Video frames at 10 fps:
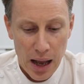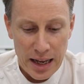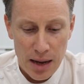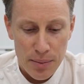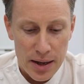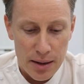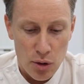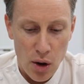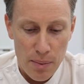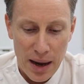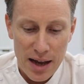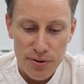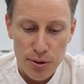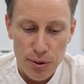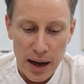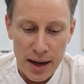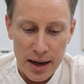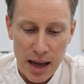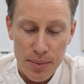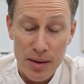It can be quite painful and
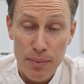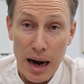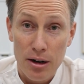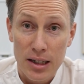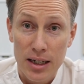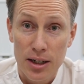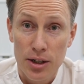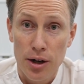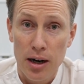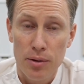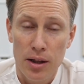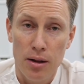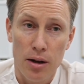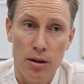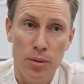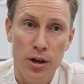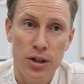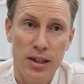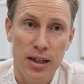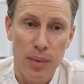it can be embarrassing to turn up to the local
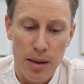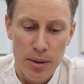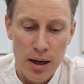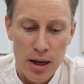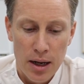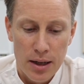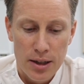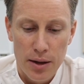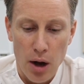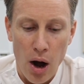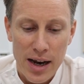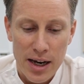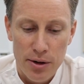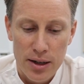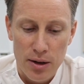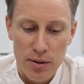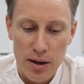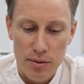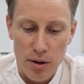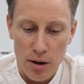emergency department. So the idea is on
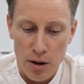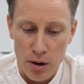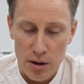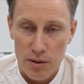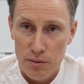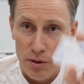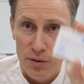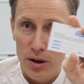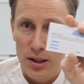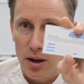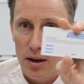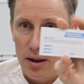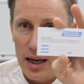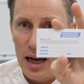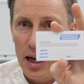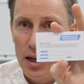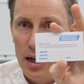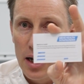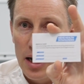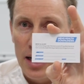the reverse side of the card
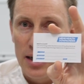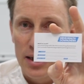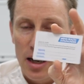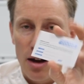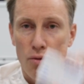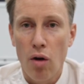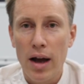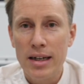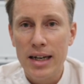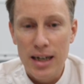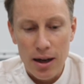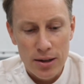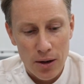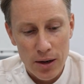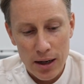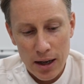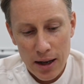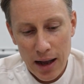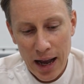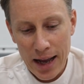is write your details on it,
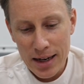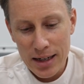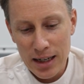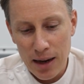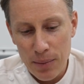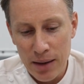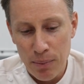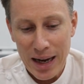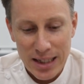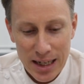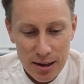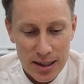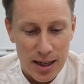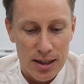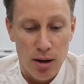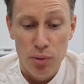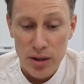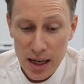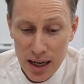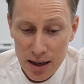and it basically says, I'm
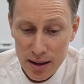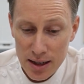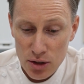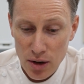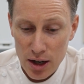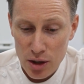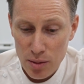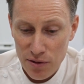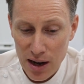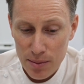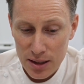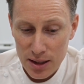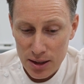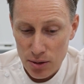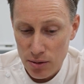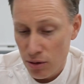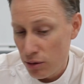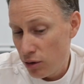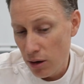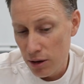presenting under the instruction of my pharmacist or
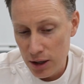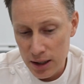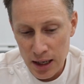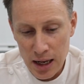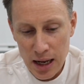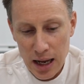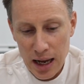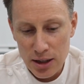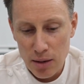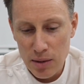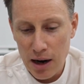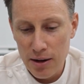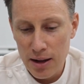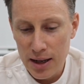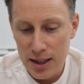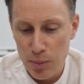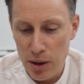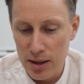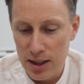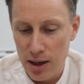urologist as I'm currently
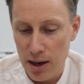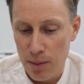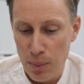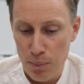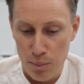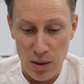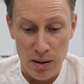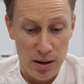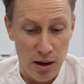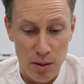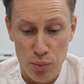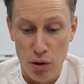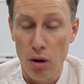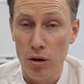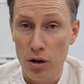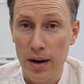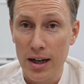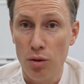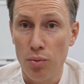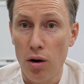experiencing a prolonged
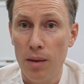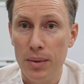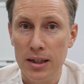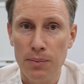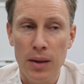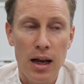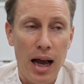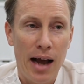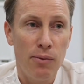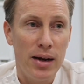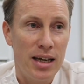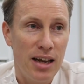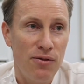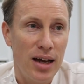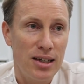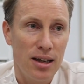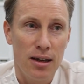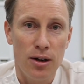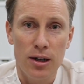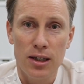erectional priapism. And when you give that to
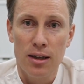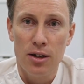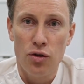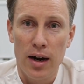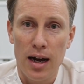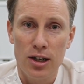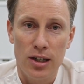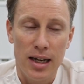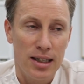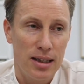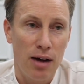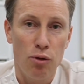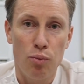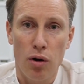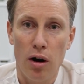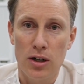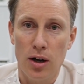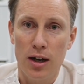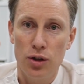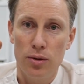the nurse at the triage desk, they will
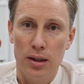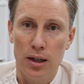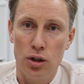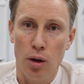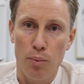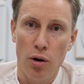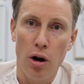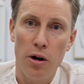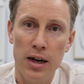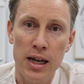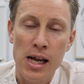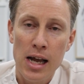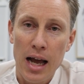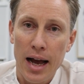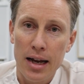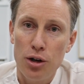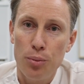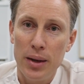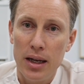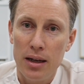prioritise you as the top priority, and
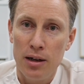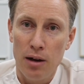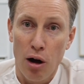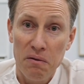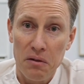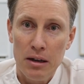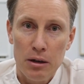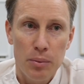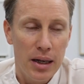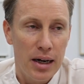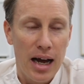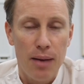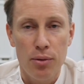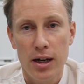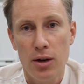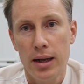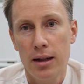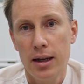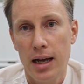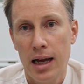hopefully you'll be in and out pretty
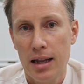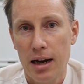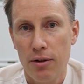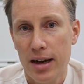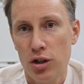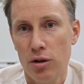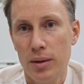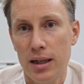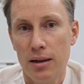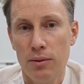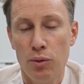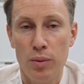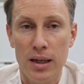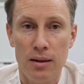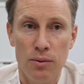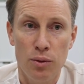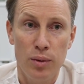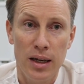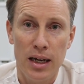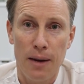quickly, and that erection will
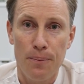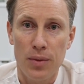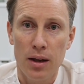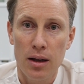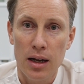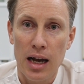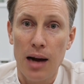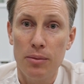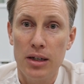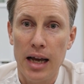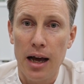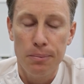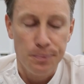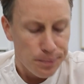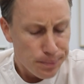be calmed down.